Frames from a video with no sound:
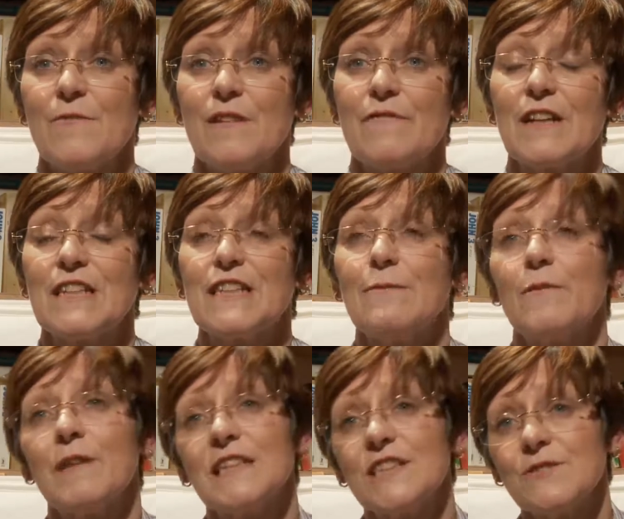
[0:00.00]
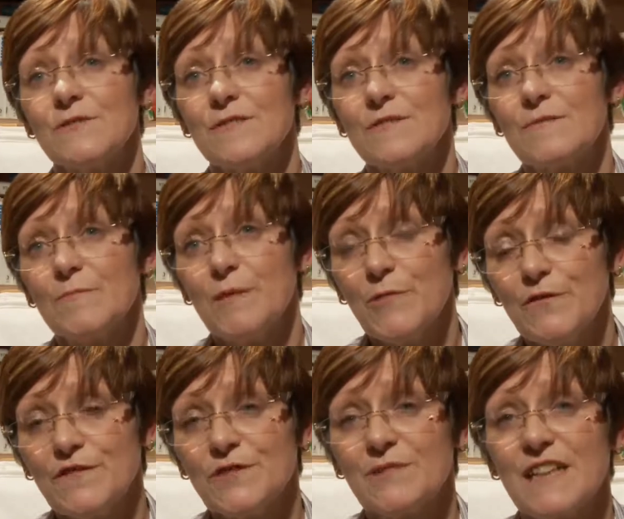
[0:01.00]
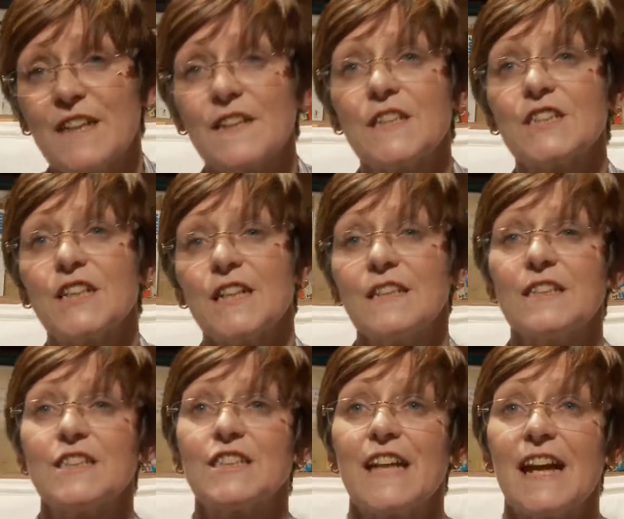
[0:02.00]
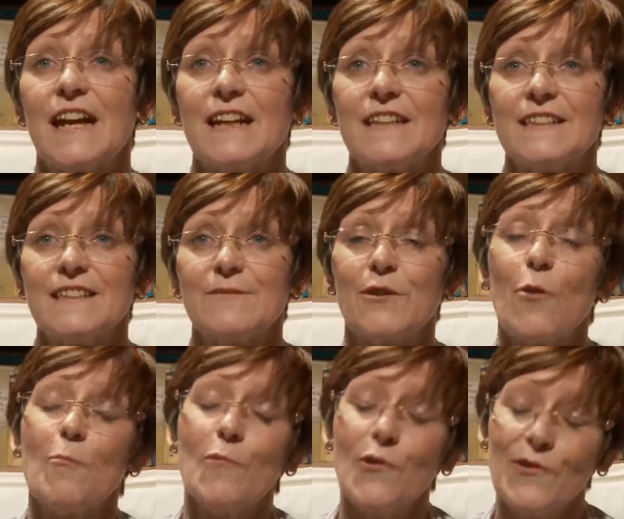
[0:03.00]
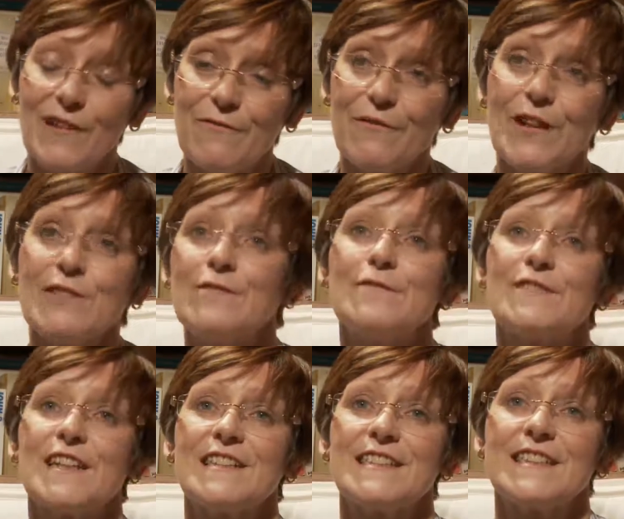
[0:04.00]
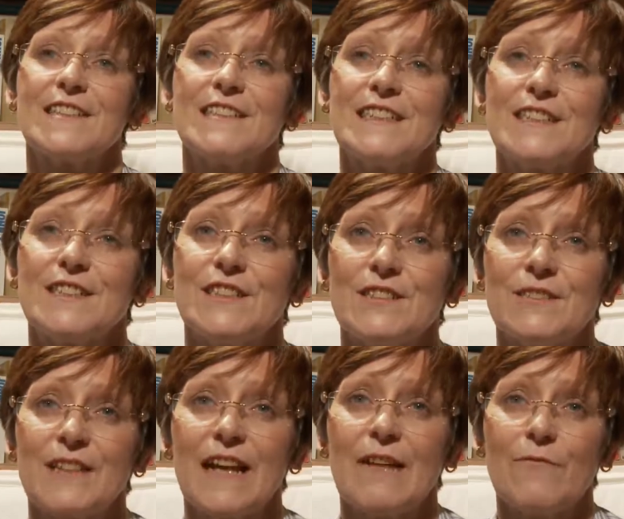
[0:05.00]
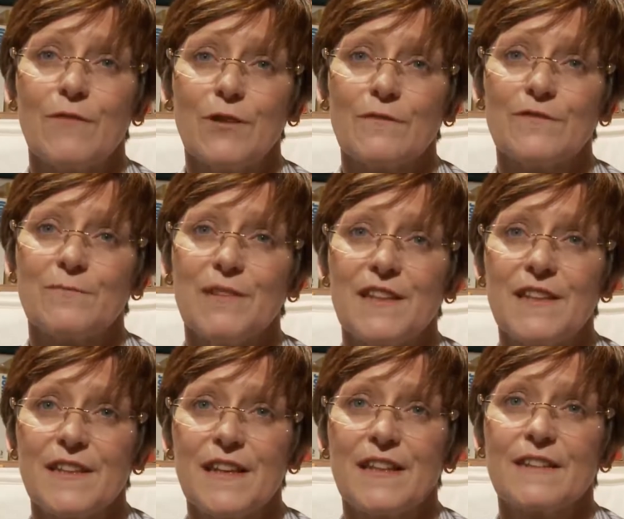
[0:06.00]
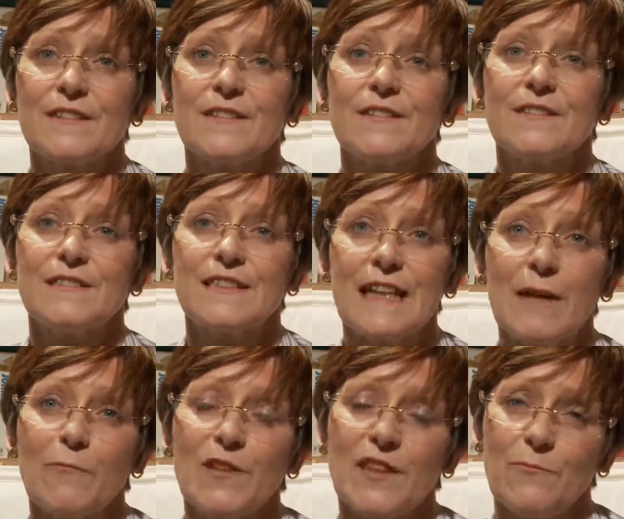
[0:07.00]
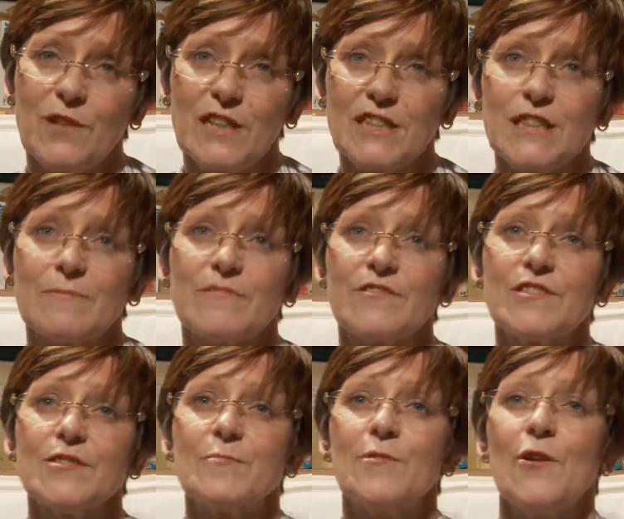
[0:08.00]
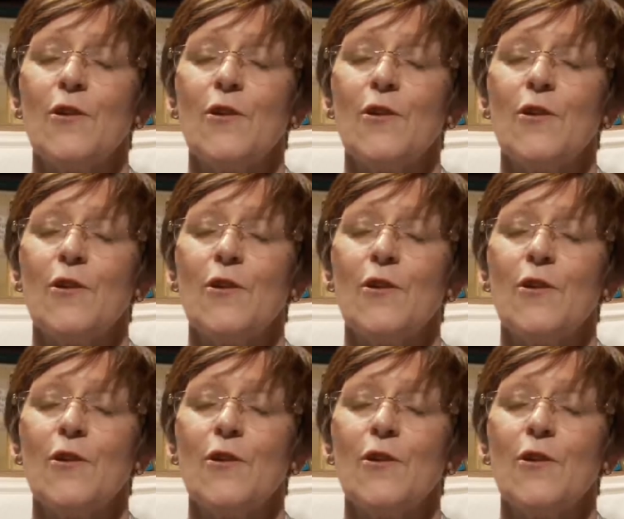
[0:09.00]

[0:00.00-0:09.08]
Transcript: Eventually we moved to another church and we got more involved. I started to get involved with singing with the worship group.